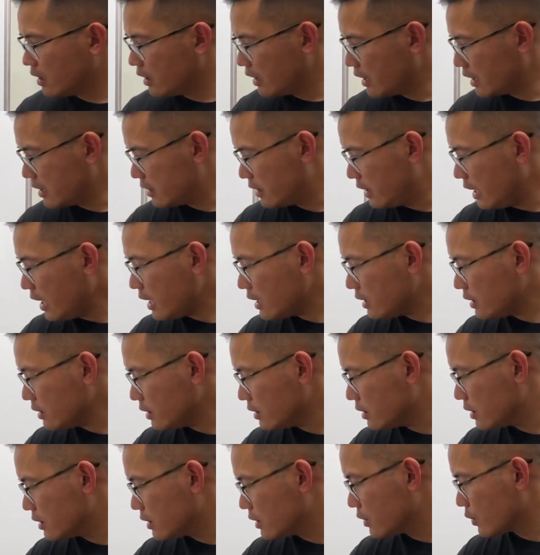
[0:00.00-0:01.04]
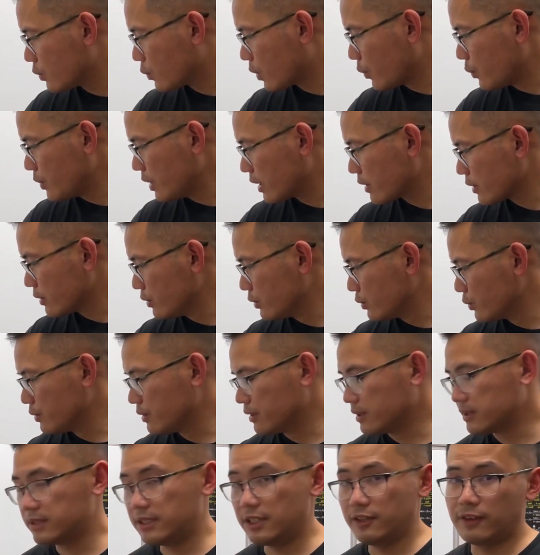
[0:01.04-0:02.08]
And then, what we are going to do
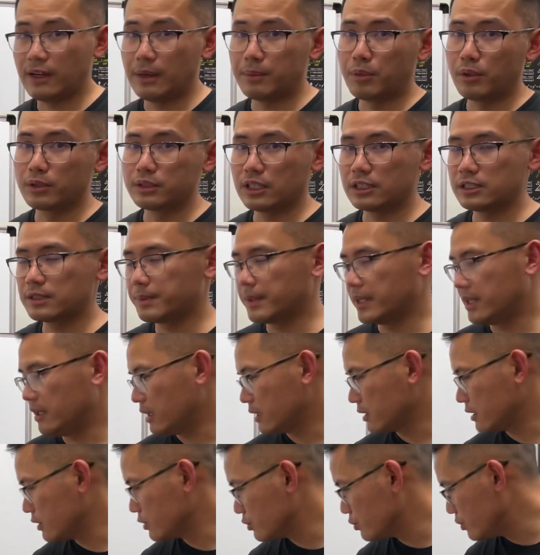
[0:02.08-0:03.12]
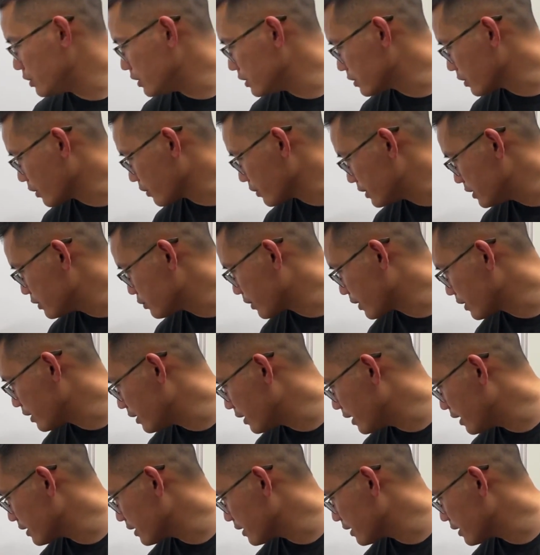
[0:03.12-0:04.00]
is divide both sides by negative 3, so this right here,